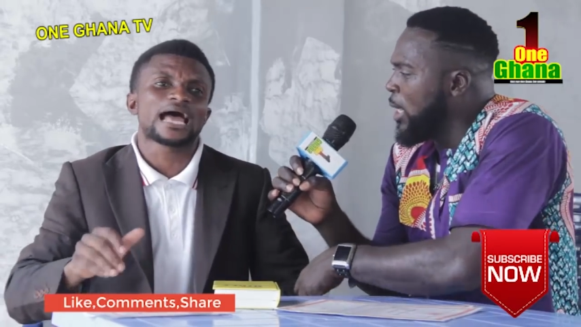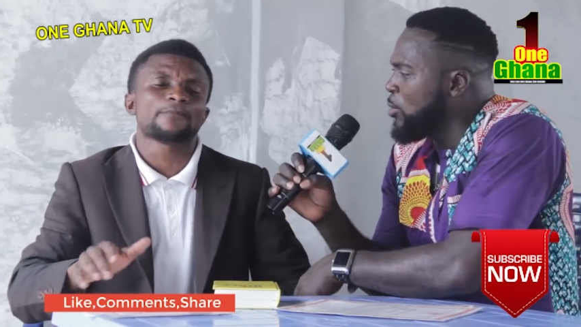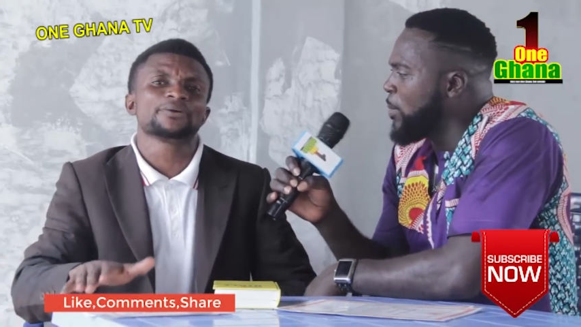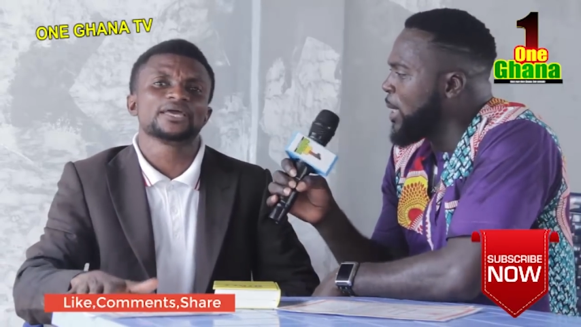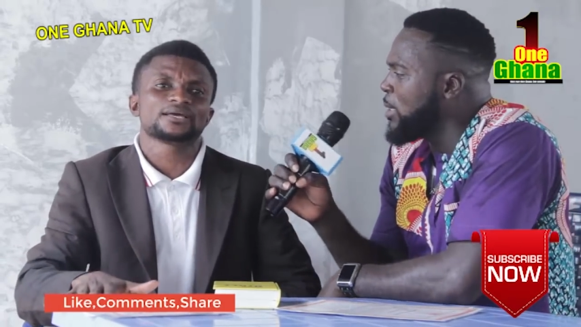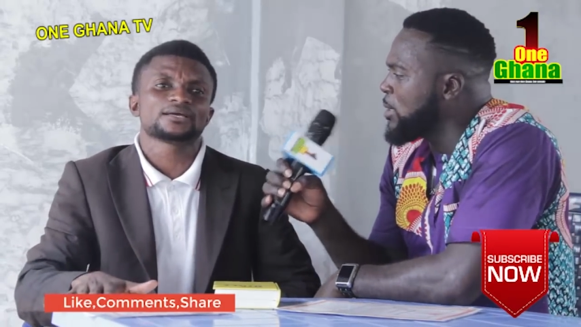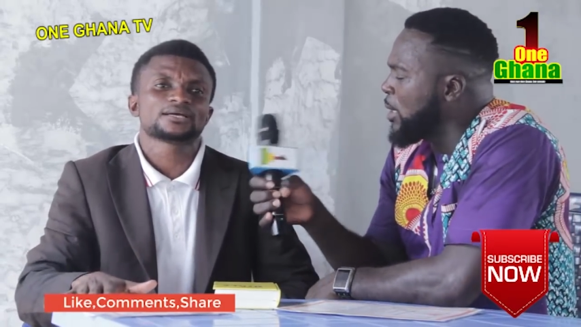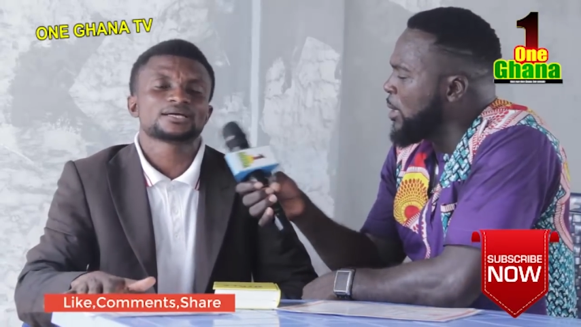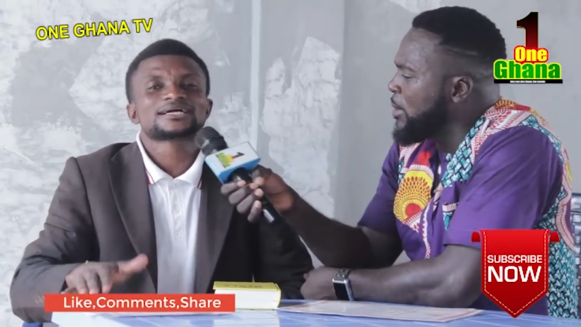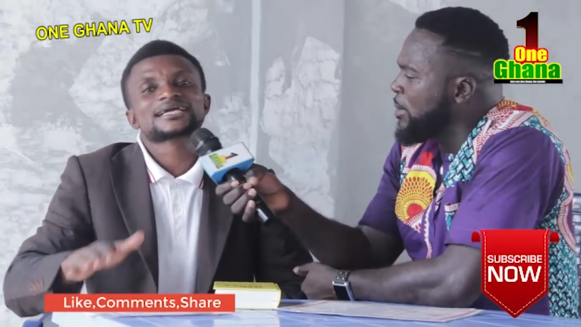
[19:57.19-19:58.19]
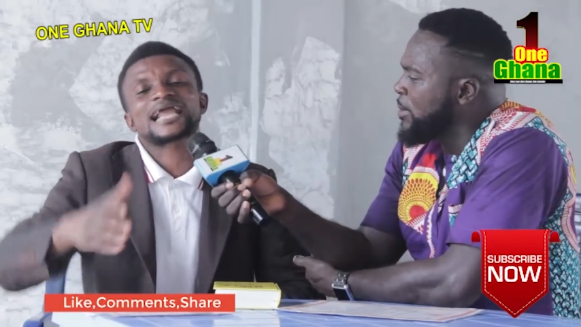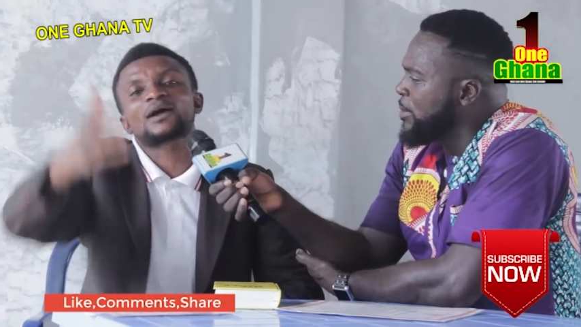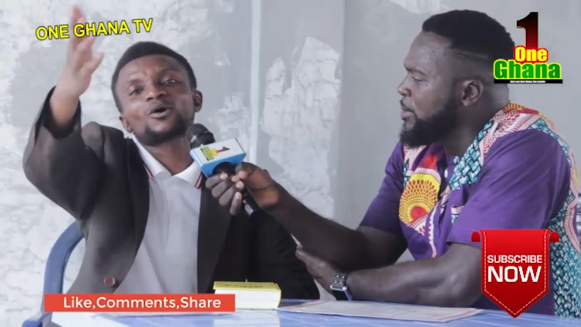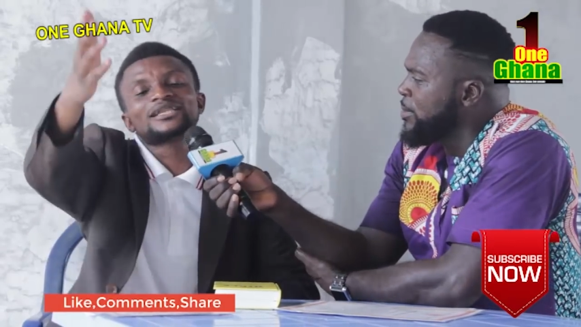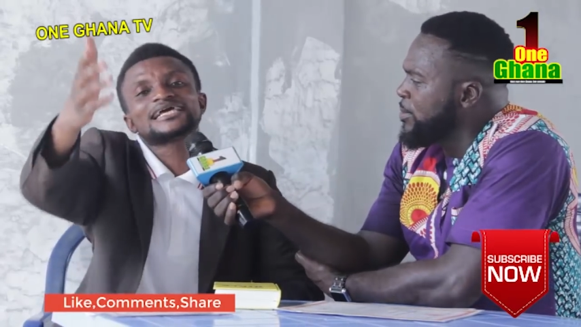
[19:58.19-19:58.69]
Speaker 1: And so I can say,
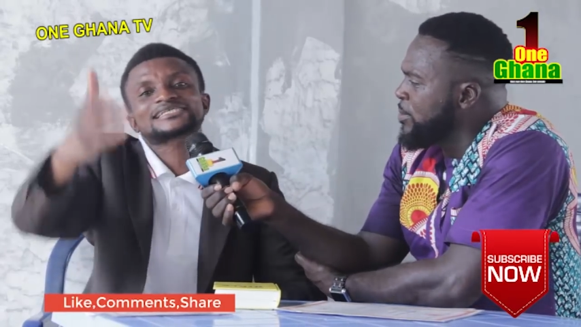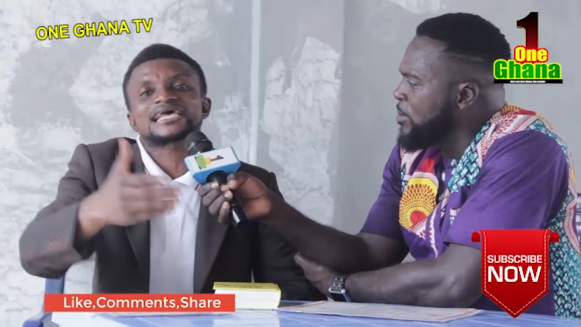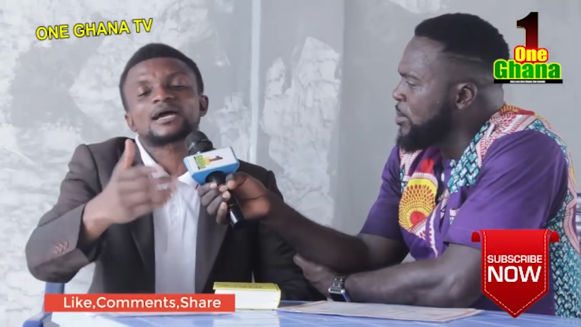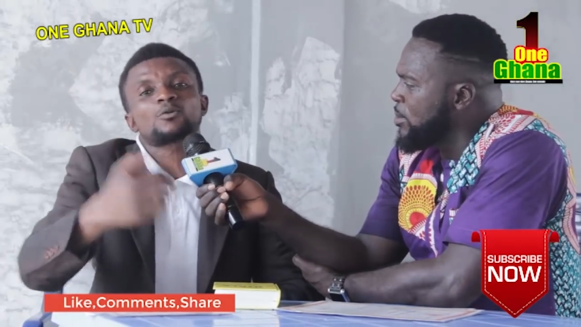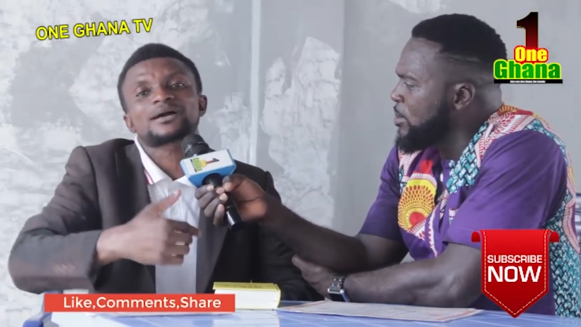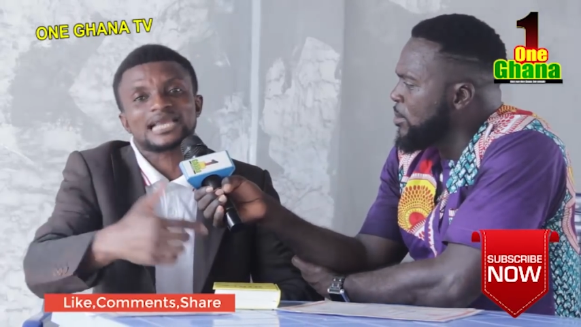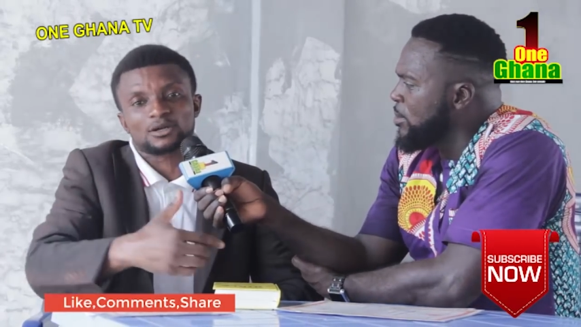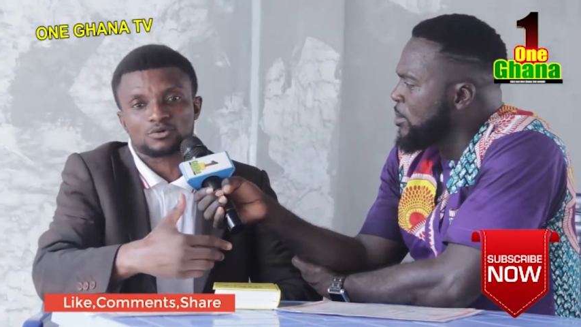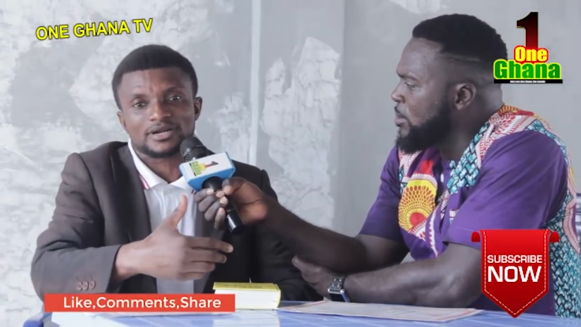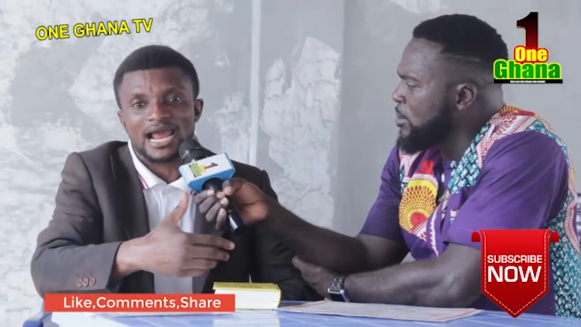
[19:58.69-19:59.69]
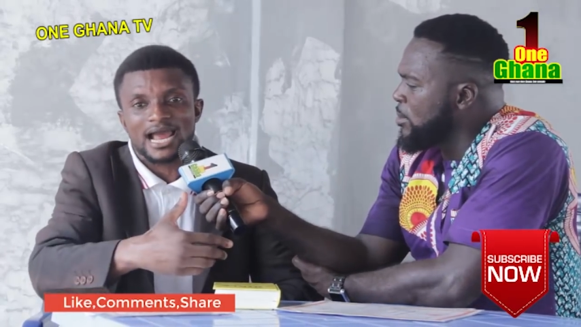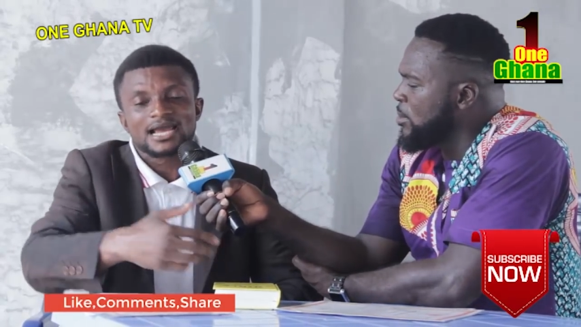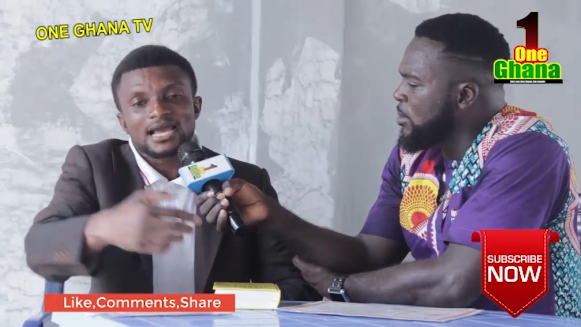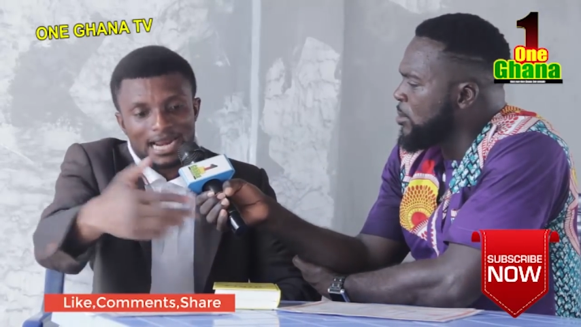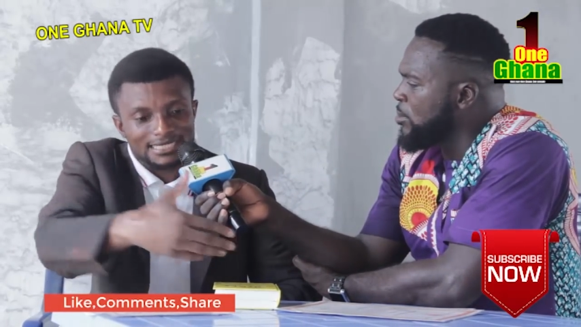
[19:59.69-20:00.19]
go there say obekano kra
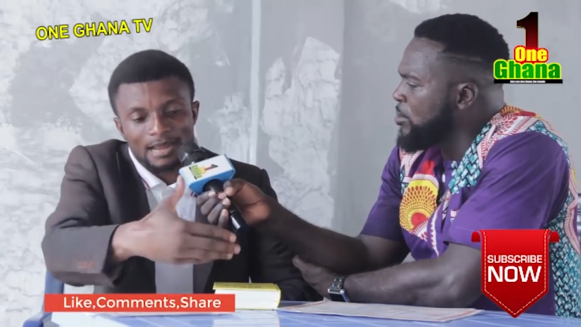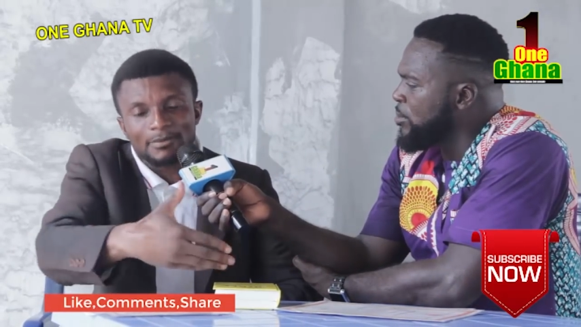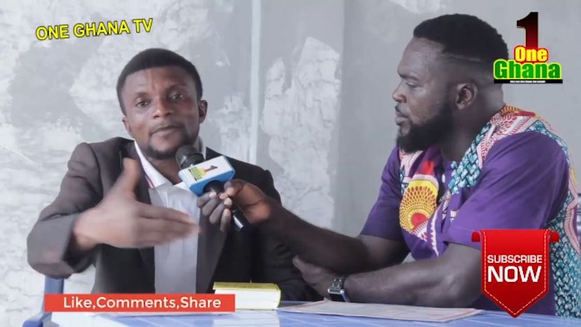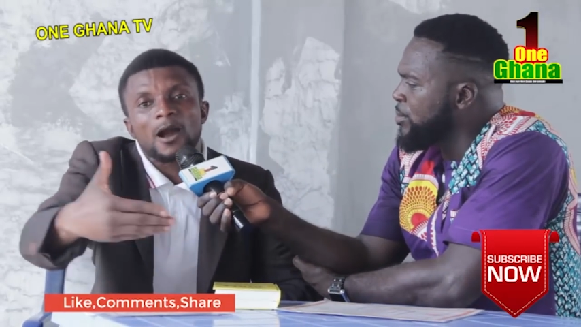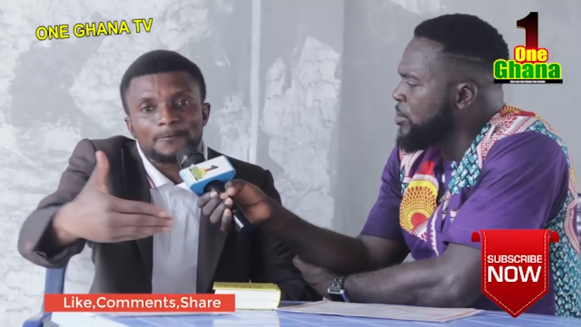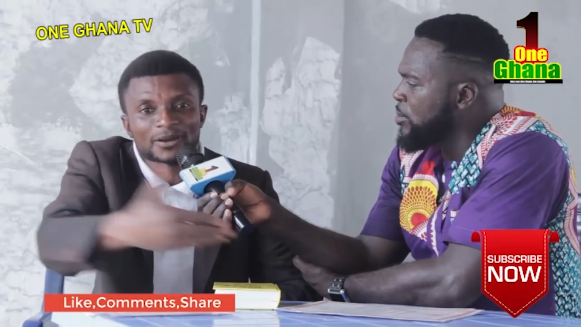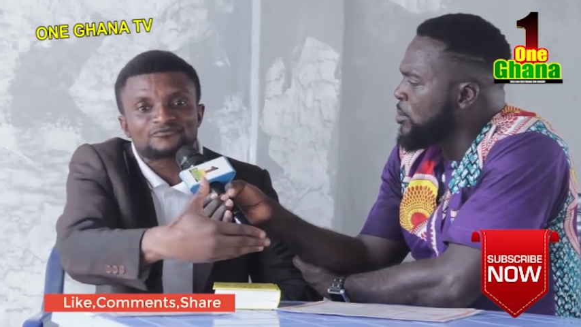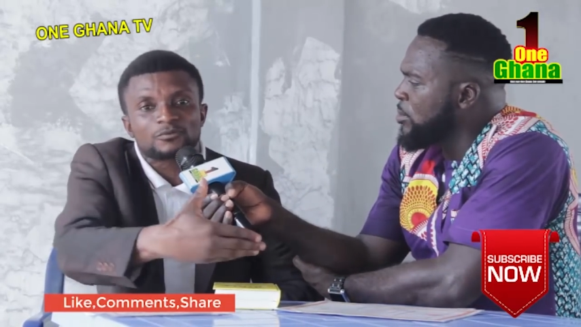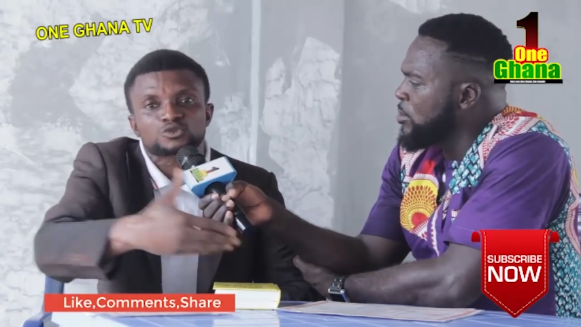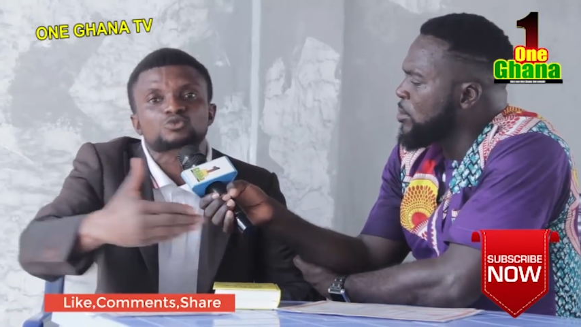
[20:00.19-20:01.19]
adam me ba platform